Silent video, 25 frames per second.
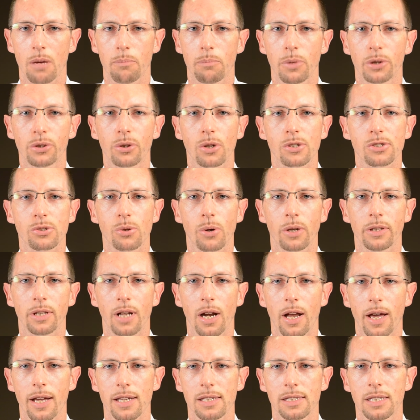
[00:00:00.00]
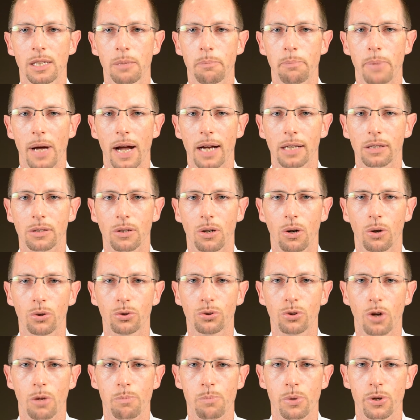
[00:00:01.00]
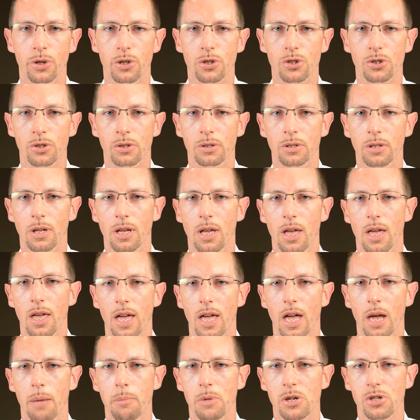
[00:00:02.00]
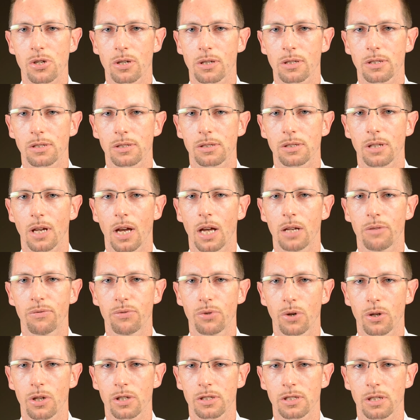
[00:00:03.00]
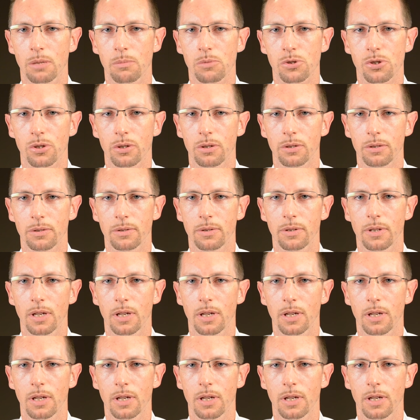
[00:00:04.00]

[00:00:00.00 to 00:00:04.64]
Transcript: but also analyze the impact on torque production, emissions and fuel consumption.